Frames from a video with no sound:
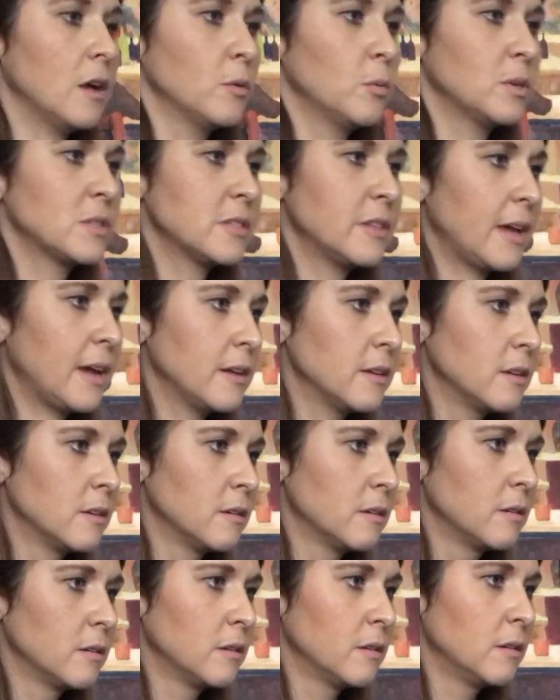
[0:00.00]
What's that?
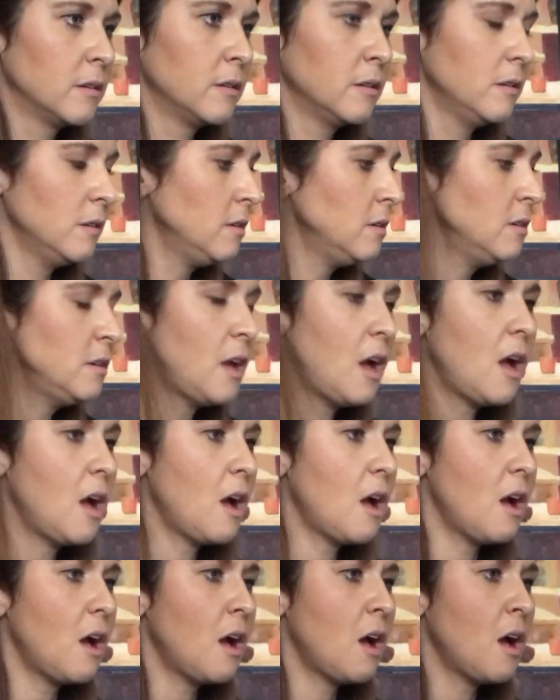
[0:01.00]

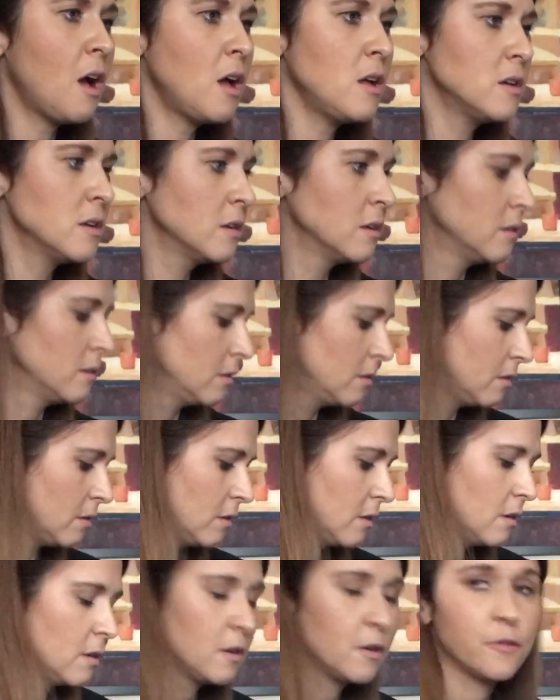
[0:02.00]
Da.
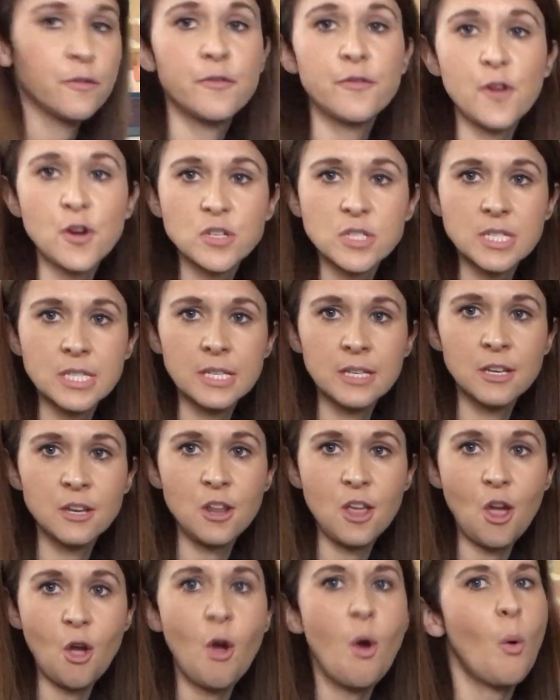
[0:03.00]
First thing you
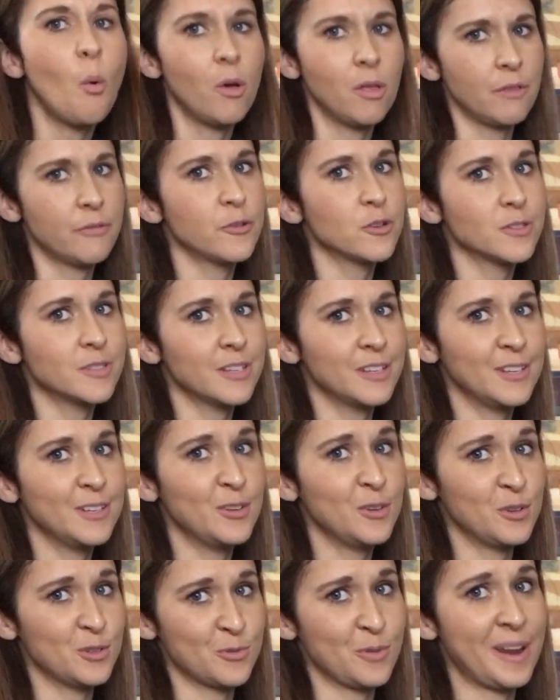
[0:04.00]

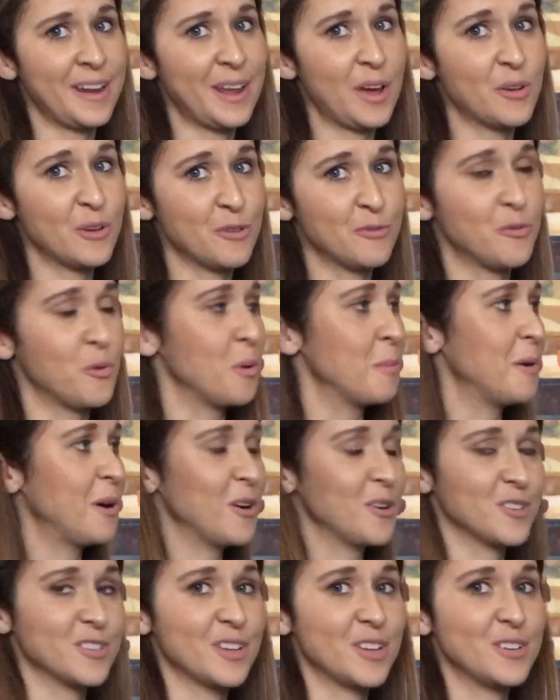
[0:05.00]
do is write out your 4
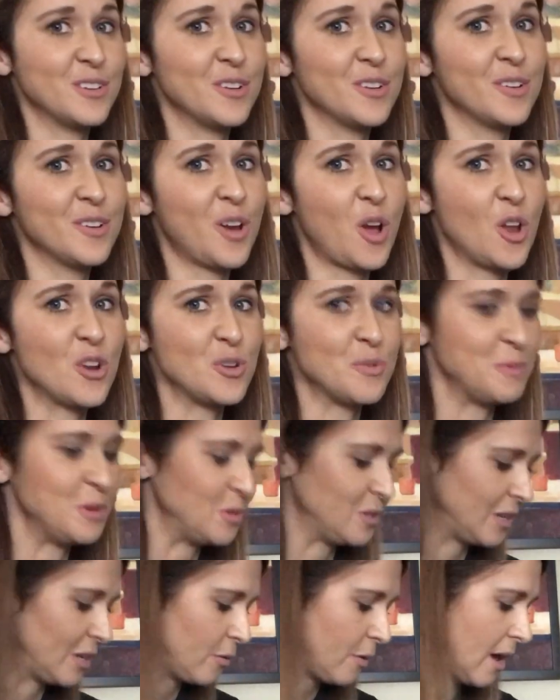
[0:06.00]
bars on your
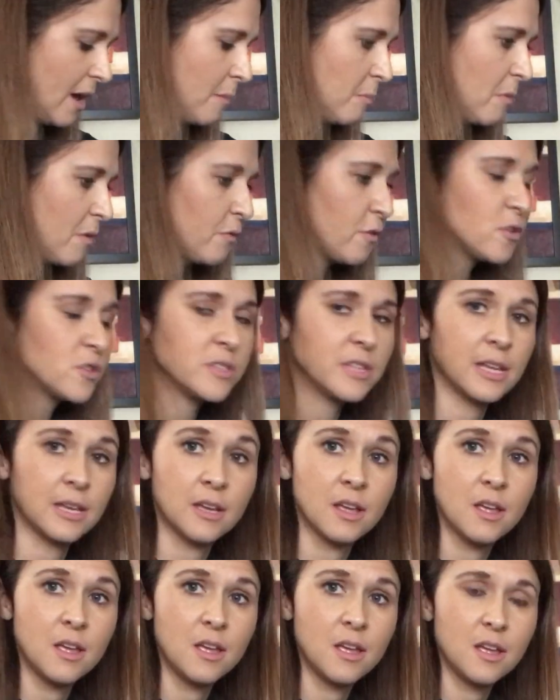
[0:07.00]
music, right? First
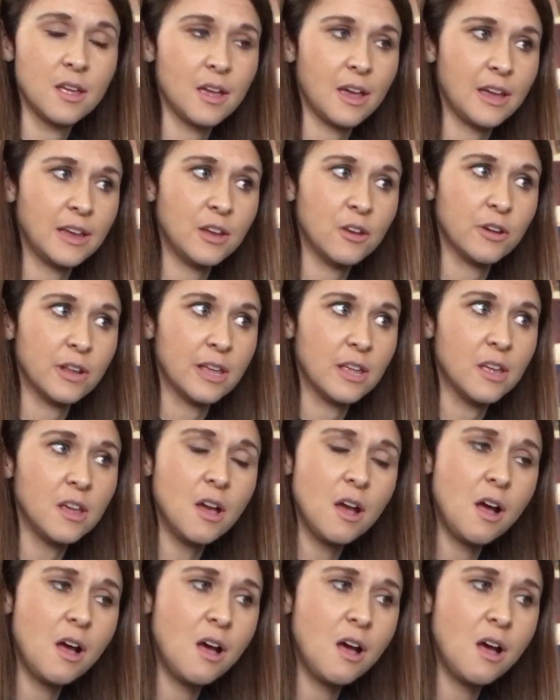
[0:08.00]
thing, I heard it.